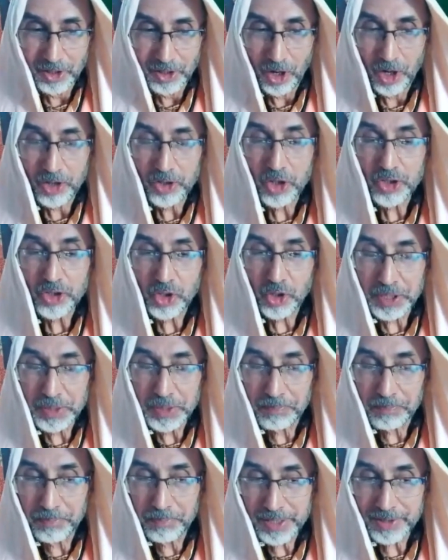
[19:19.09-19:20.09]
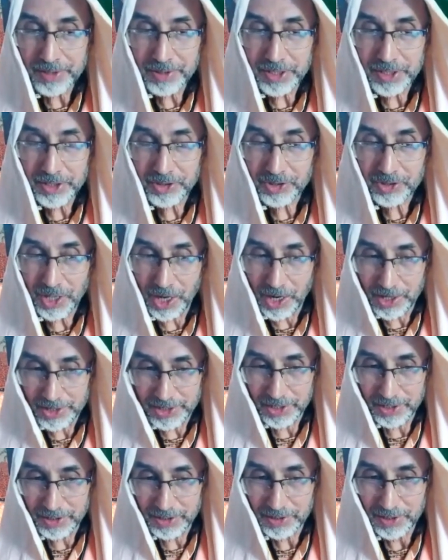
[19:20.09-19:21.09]
anartha nibritti
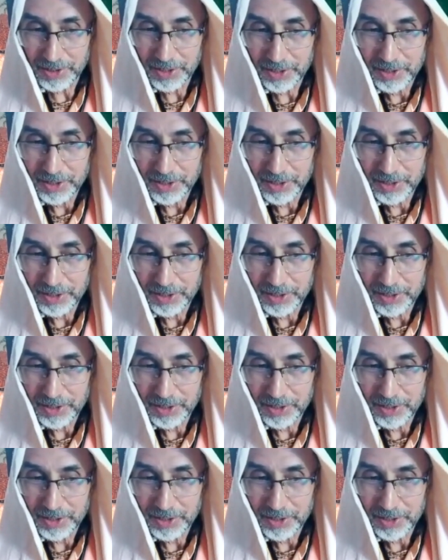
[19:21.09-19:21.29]
starting,